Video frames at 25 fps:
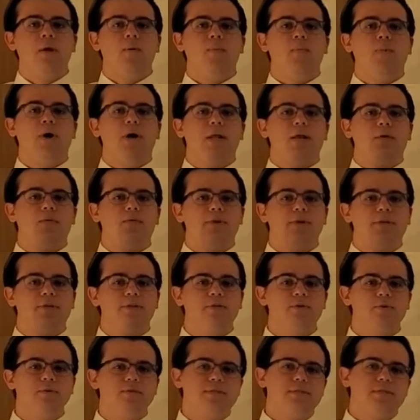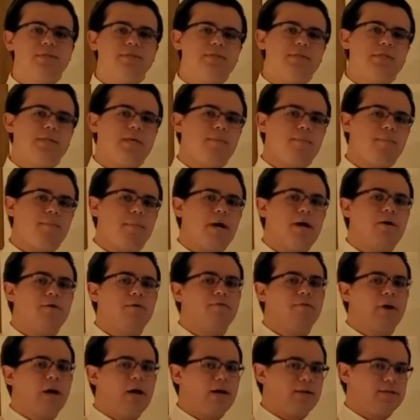but it reduces the amount
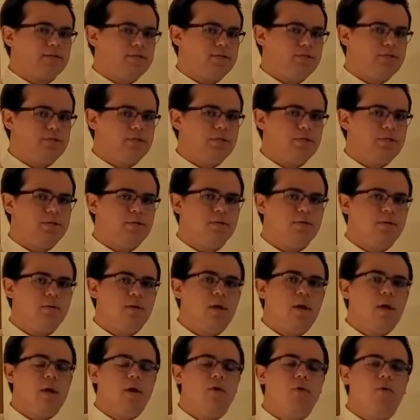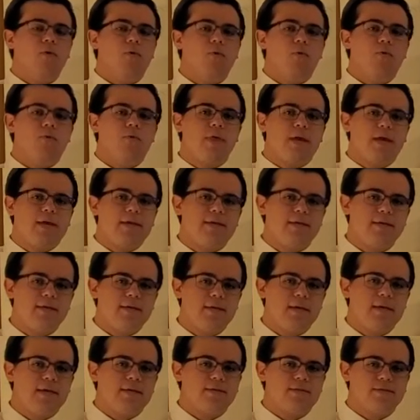of oxygen that can
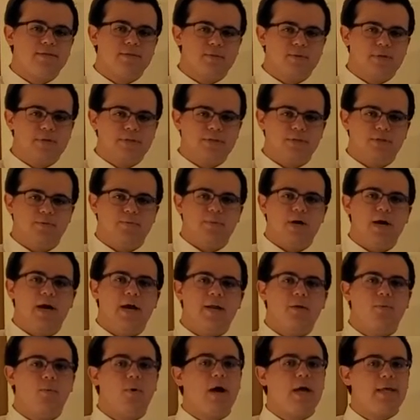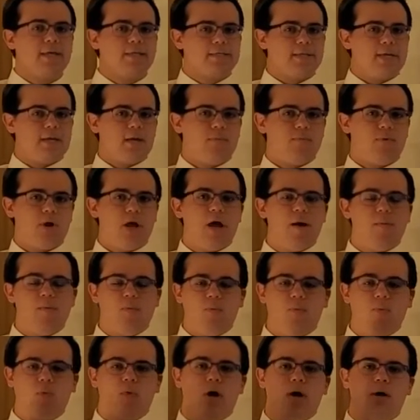get to the rest of your body. Why is that a
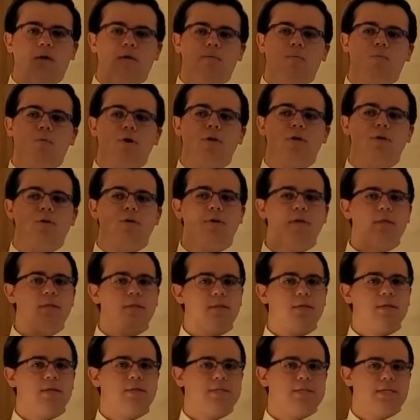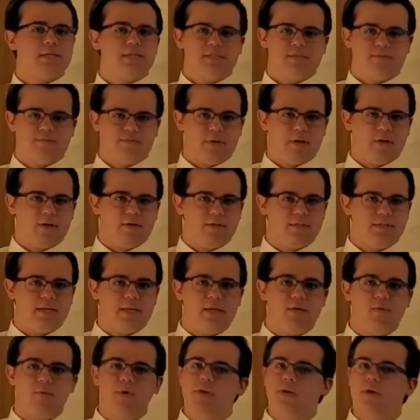problem? Well, when you're in the intensive care
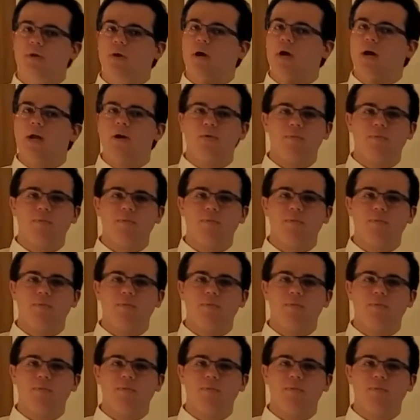setting, when you're under